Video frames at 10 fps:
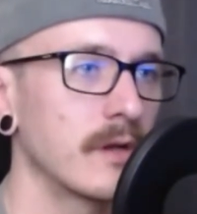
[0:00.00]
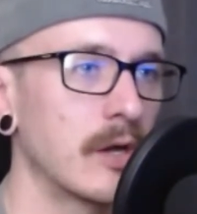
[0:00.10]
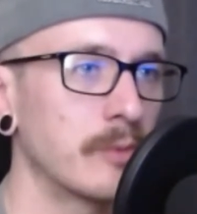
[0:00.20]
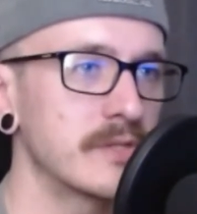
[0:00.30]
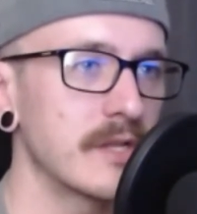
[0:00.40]

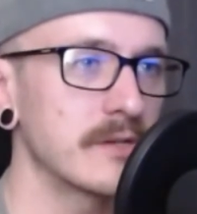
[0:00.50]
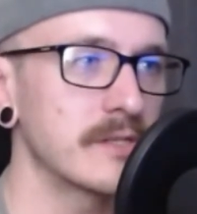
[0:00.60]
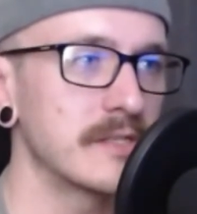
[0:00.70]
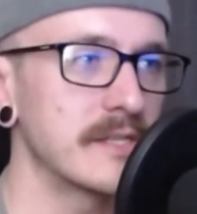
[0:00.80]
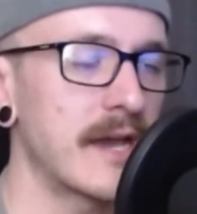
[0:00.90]
Upstairs
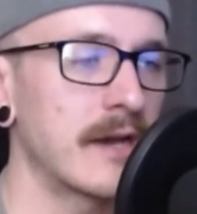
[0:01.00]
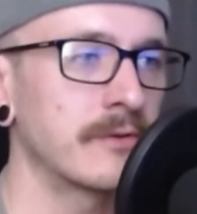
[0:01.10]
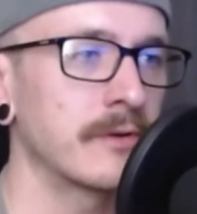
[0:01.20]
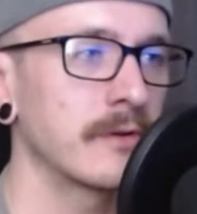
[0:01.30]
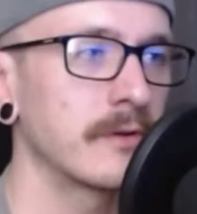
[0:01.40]
and
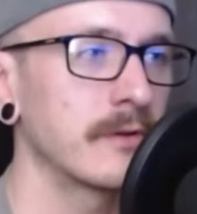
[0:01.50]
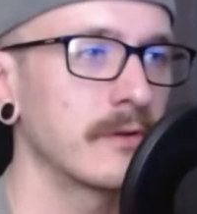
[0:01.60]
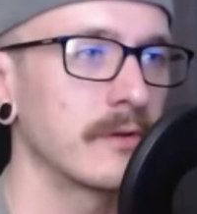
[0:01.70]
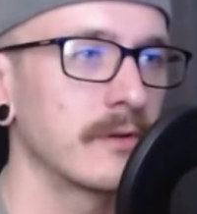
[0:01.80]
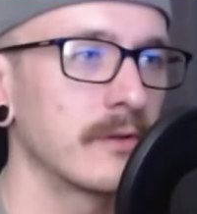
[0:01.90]
down.
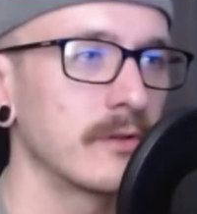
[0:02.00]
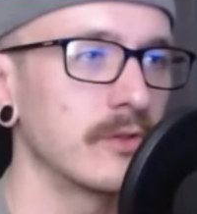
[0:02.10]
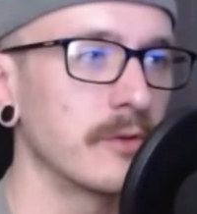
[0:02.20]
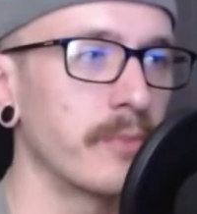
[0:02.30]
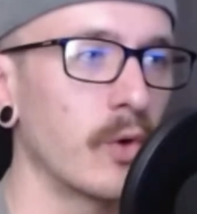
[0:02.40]

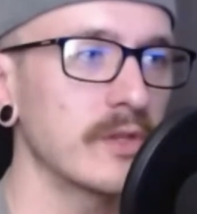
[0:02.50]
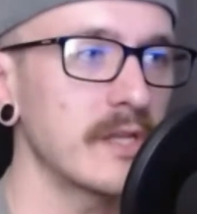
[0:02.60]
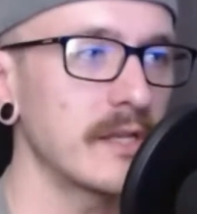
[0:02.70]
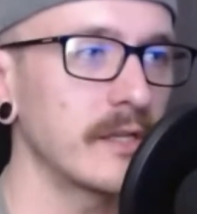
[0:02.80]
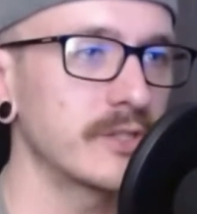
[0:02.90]
They're both
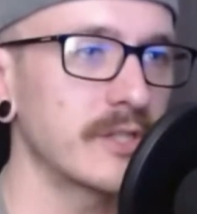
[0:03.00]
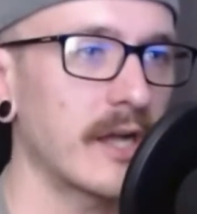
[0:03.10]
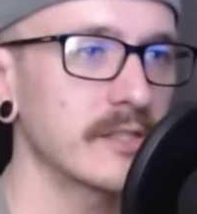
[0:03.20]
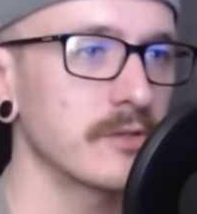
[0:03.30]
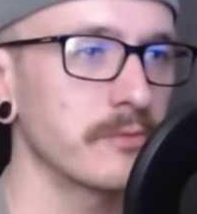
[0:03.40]
eating
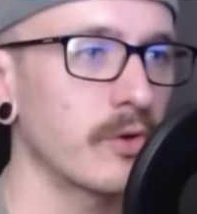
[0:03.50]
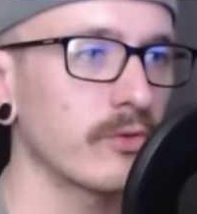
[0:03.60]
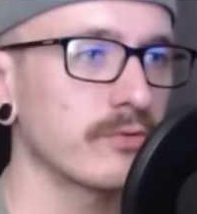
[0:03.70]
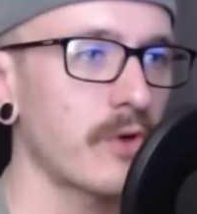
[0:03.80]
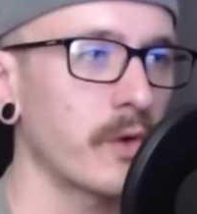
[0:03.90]
shots. They're both
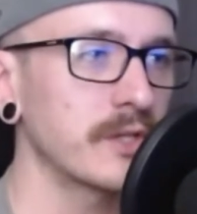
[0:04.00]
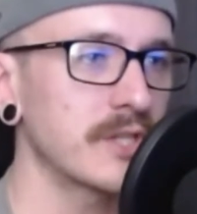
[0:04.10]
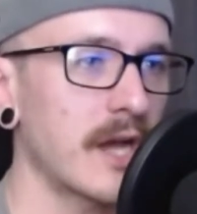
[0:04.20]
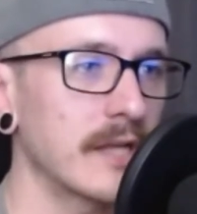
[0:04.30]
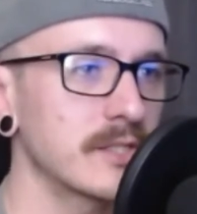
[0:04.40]
throwing
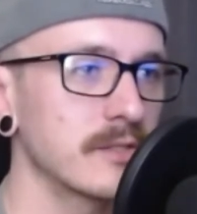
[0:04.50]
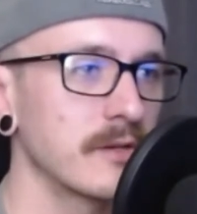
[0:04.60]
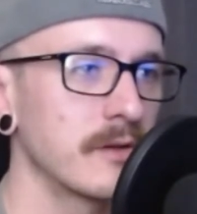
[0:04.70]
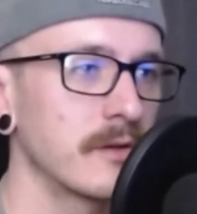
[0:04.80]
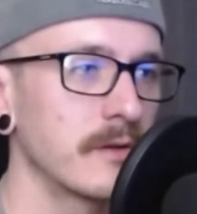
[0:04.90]
shots.
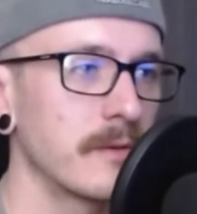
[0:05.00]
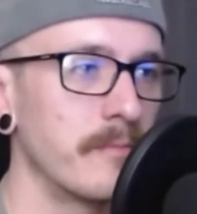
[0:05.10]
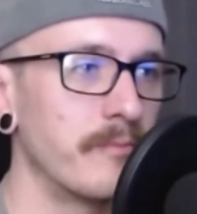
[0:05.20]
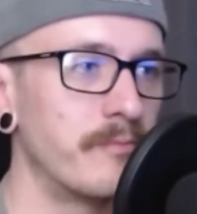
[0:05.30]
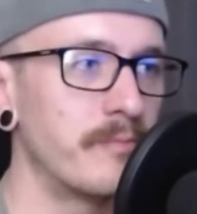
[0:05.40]

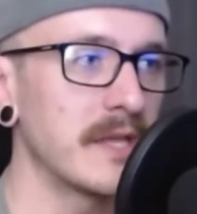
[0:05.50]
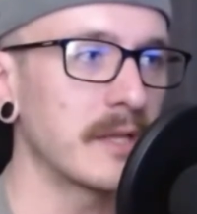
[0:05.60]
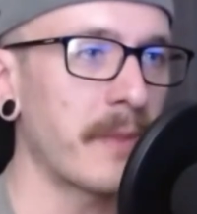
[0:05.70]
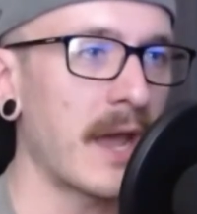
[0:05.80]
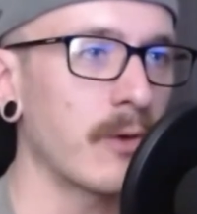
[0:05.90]

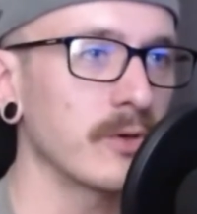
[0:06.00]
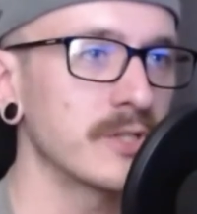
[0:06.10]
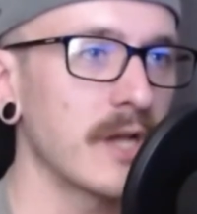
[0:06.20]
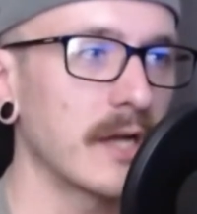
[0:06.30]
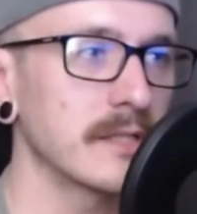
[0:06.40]
Big power
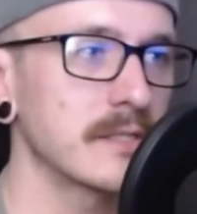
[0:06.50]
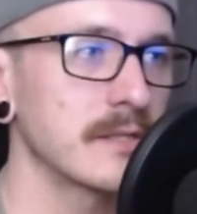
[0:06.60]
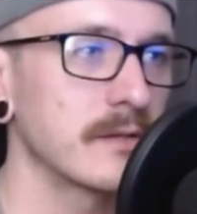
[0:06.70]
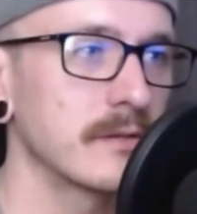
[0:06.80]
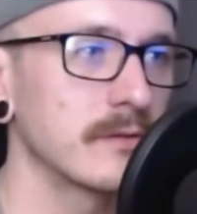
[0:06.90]
shots.
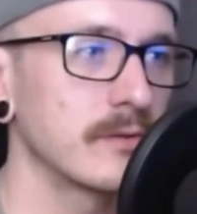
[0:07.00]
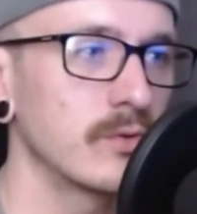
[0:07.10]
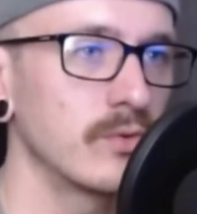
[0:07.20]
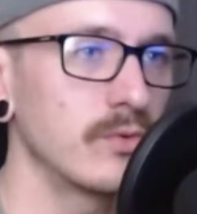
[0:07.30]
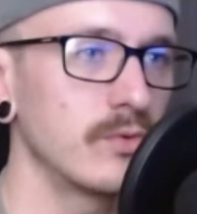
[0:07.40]

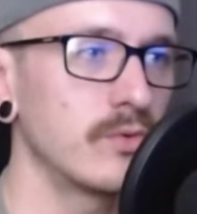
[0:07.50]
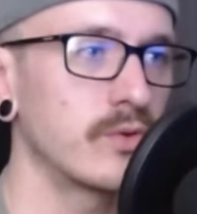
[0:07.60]
Whew.